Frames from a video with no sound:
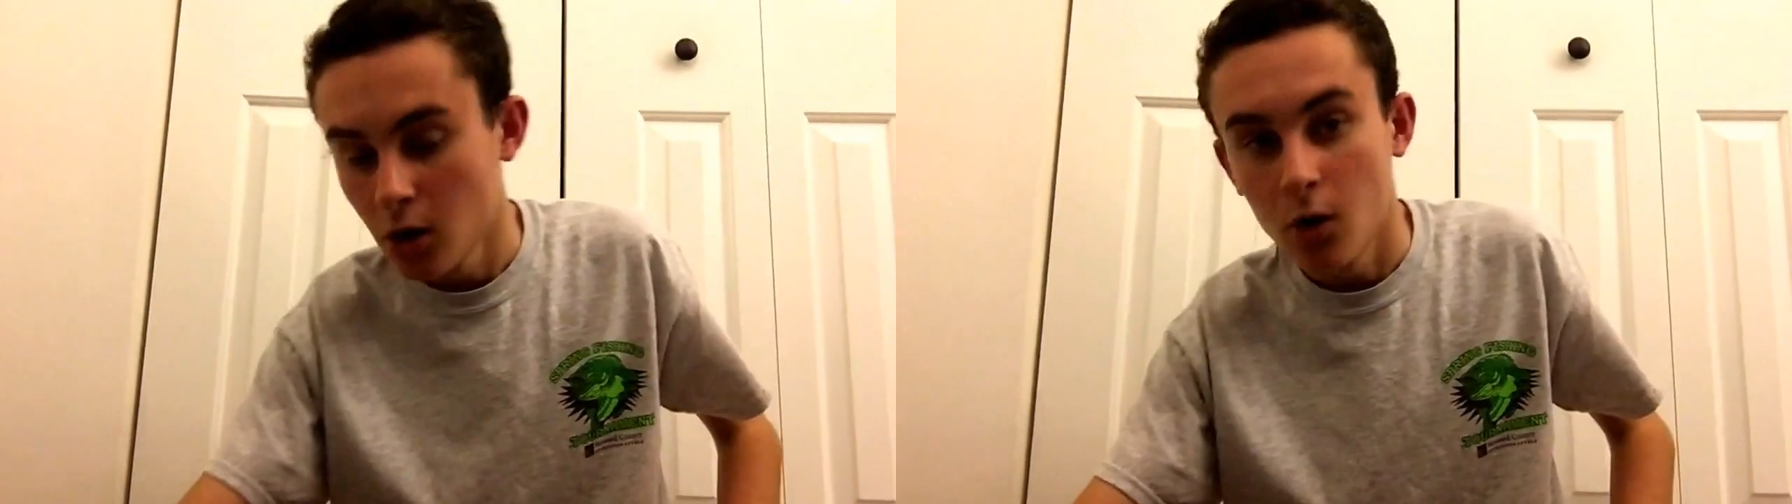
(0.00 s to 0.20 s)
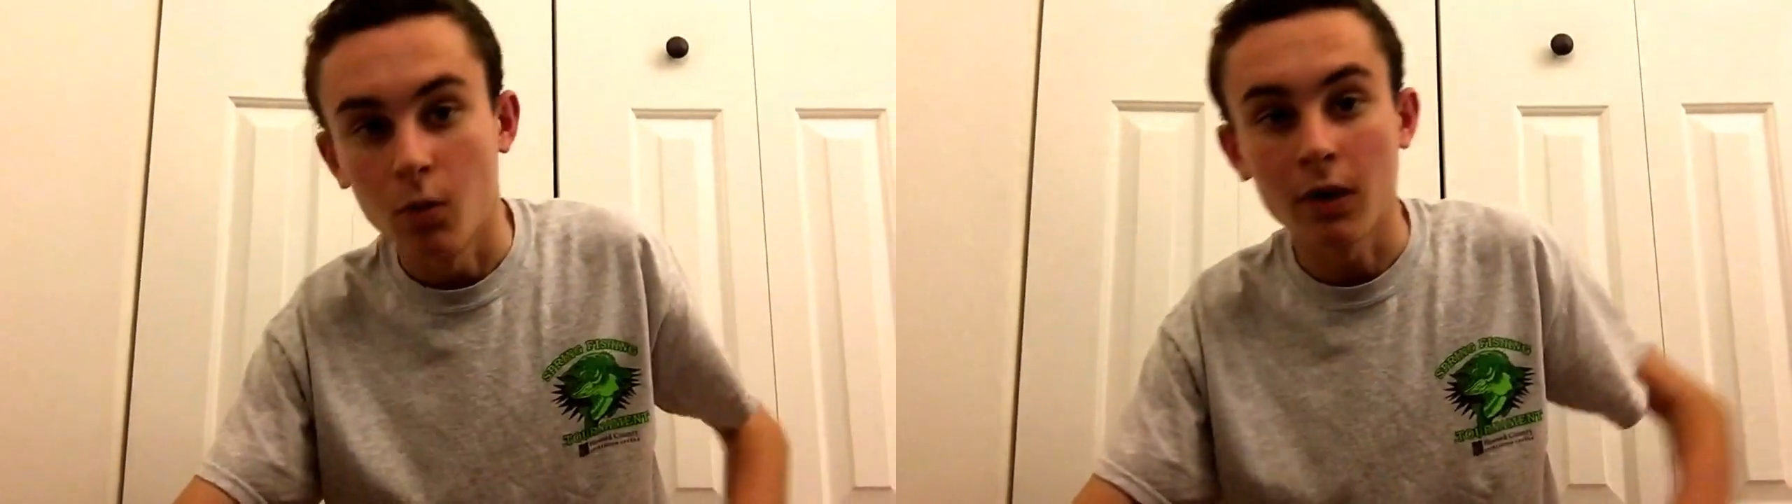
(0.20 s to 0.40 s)

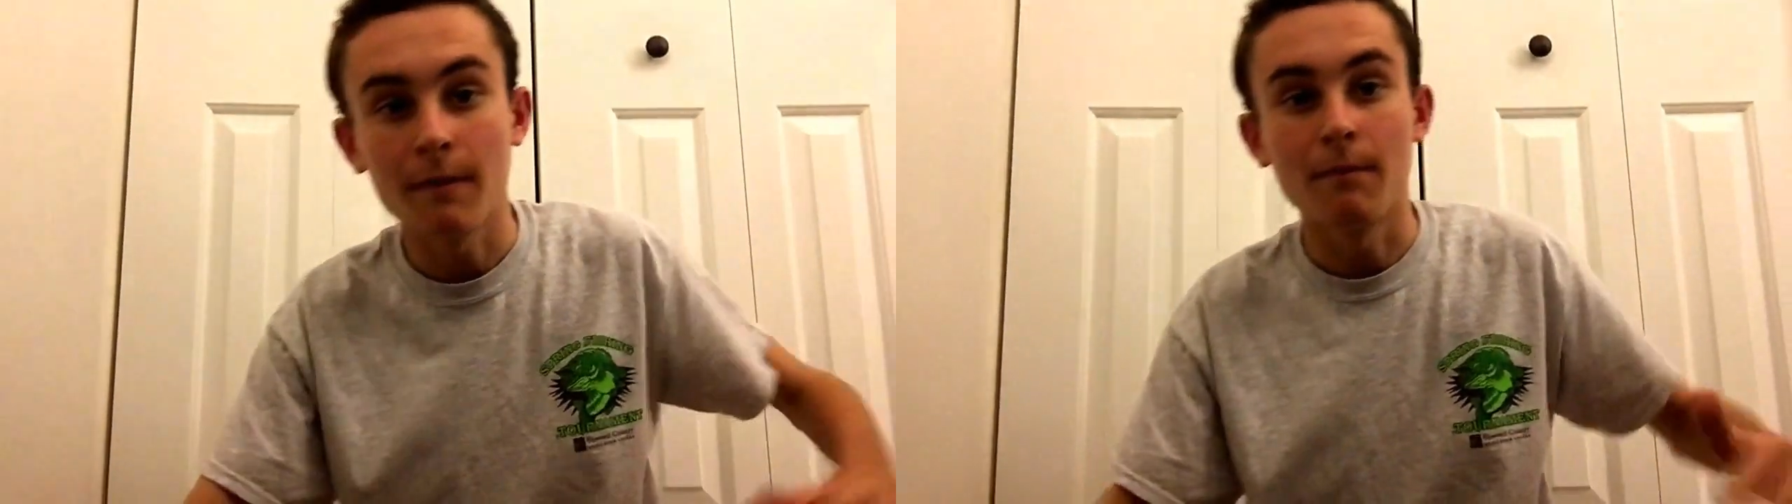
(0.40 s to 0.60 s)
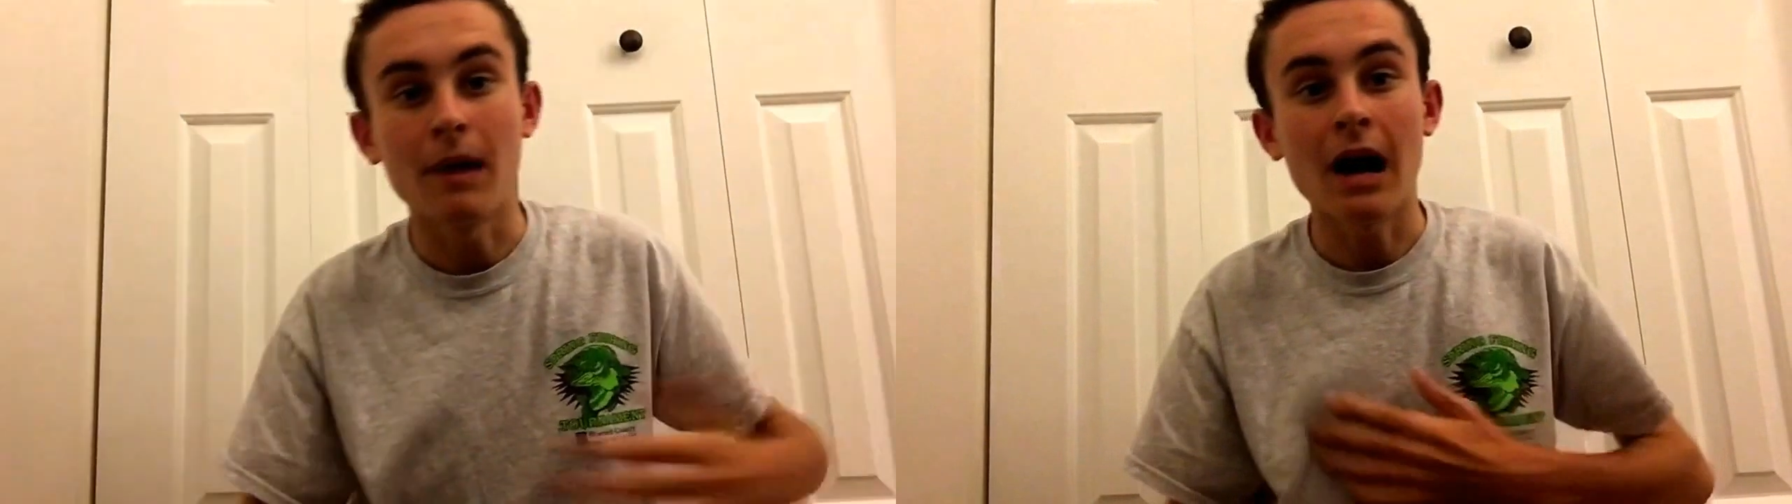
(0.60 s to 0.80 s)
One of
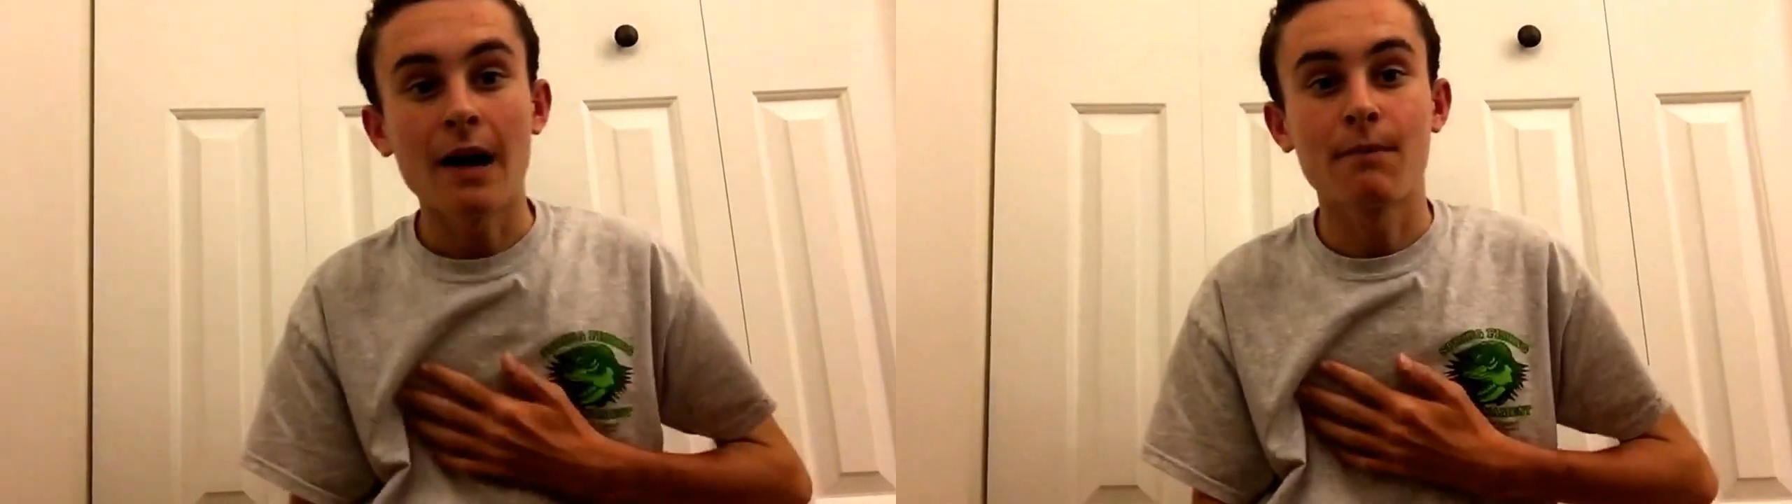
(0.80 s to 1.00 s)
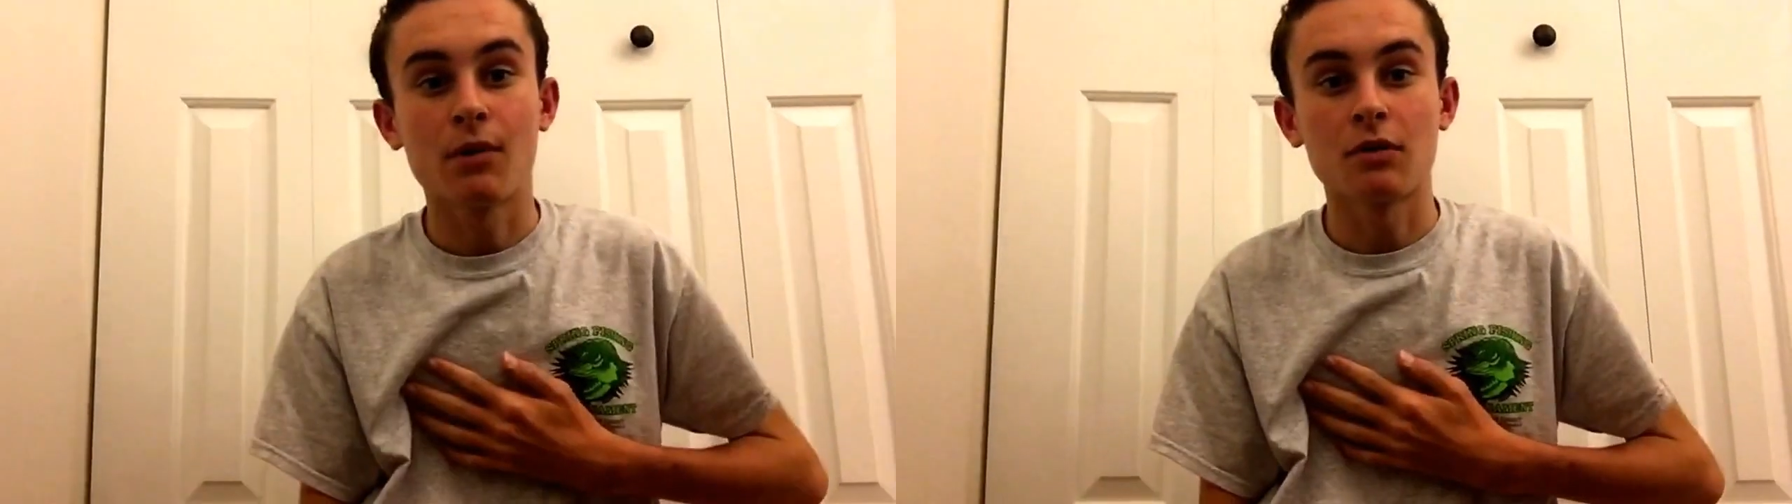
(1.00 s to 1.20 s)
my
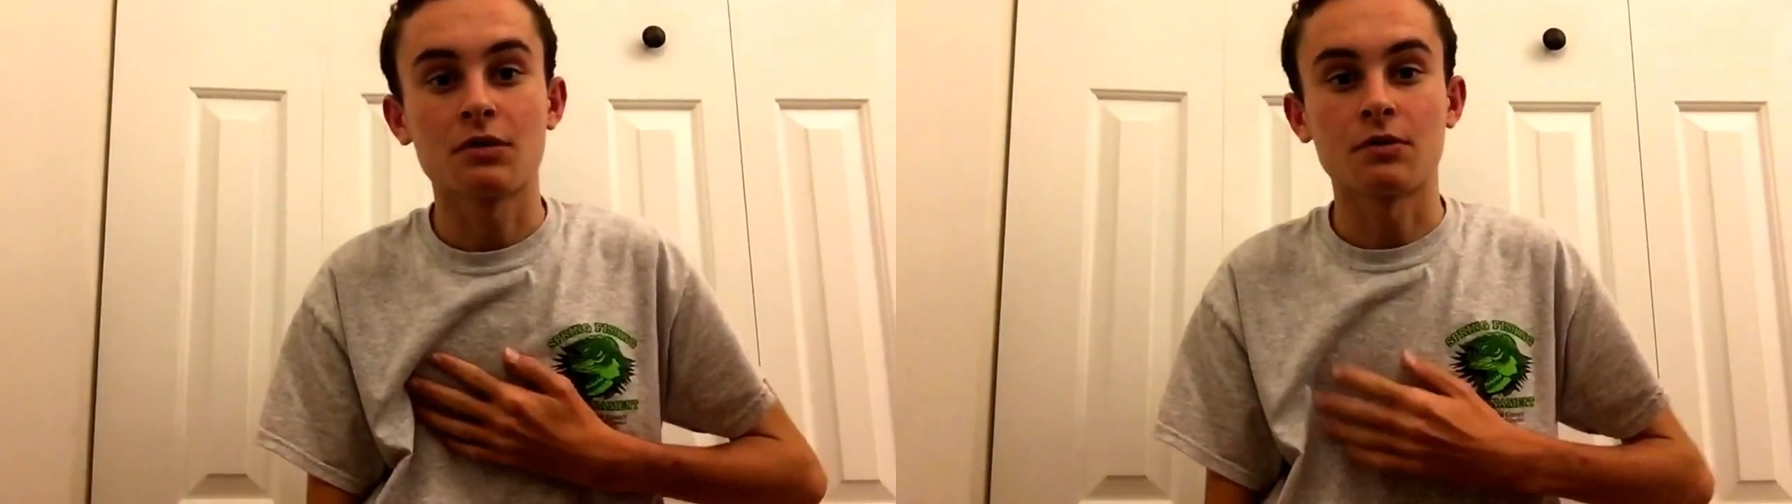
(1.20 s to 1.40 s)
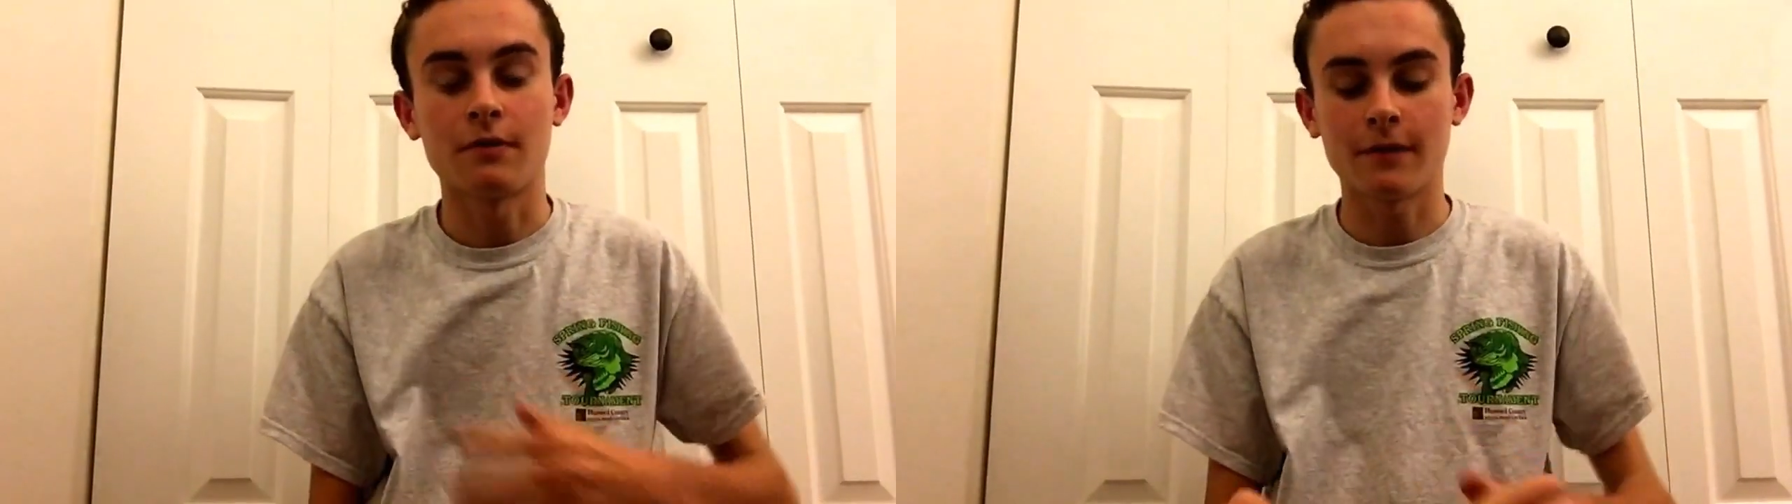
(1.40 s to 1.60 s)

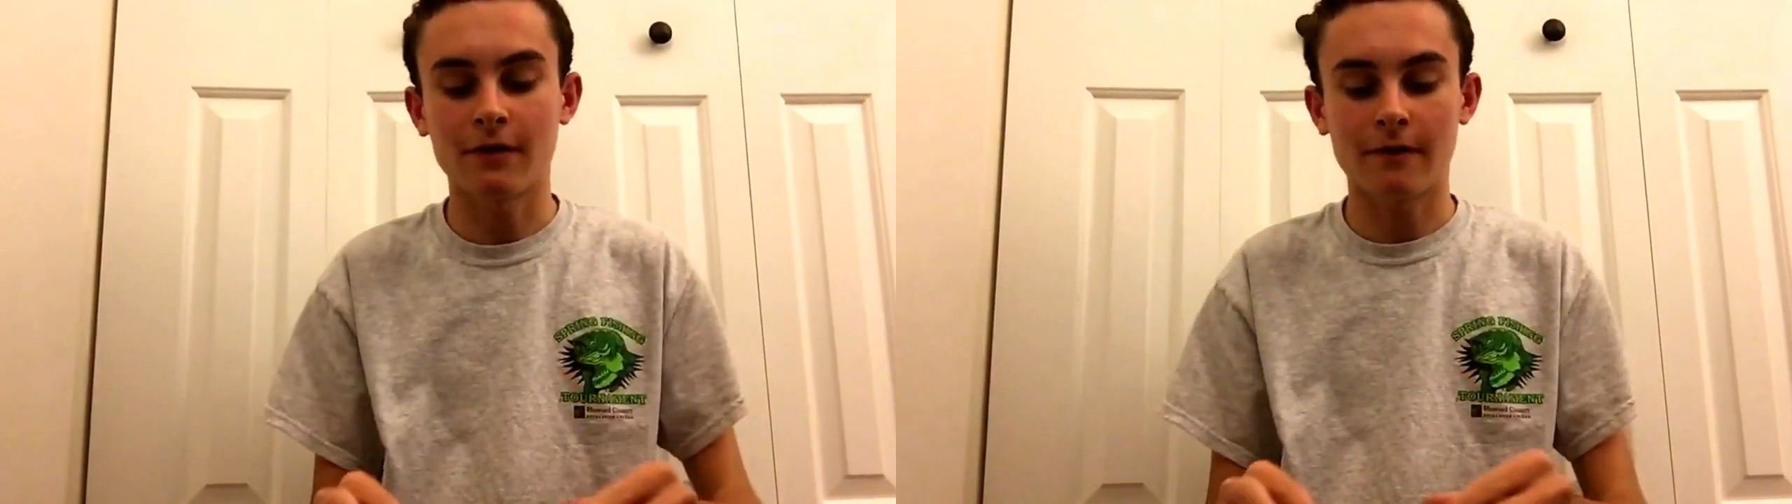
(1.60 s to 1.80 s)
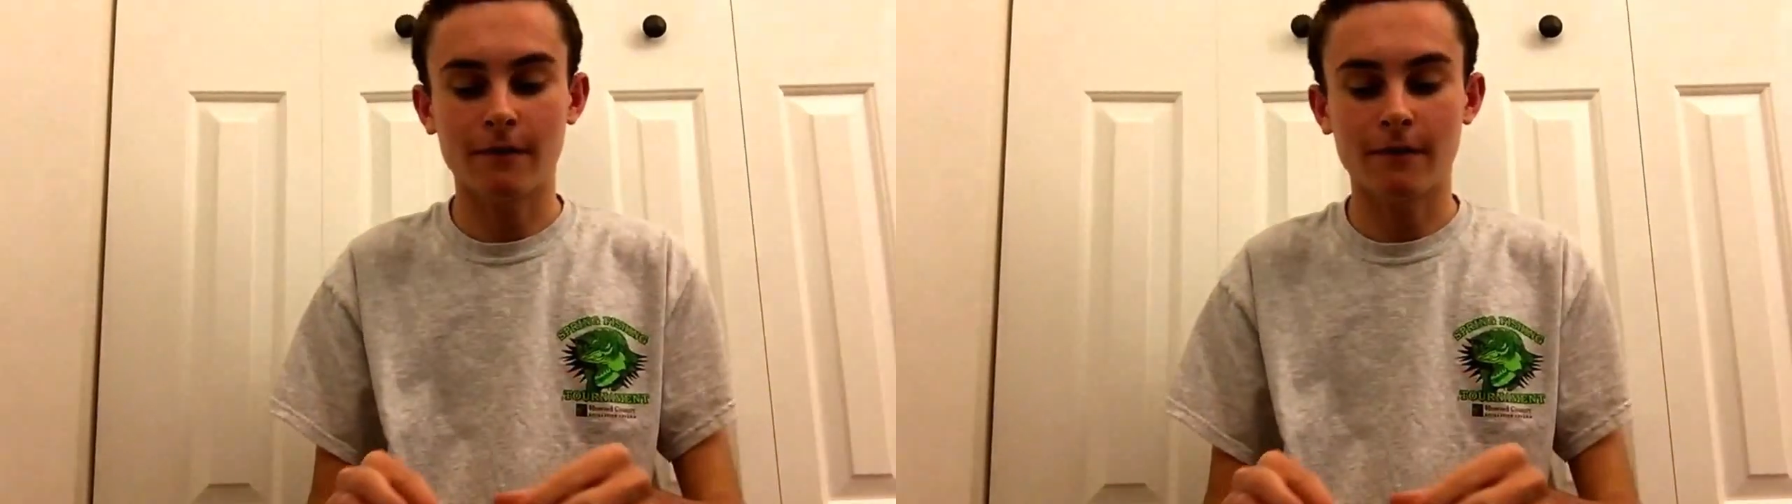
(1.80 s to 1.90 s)
personal favorite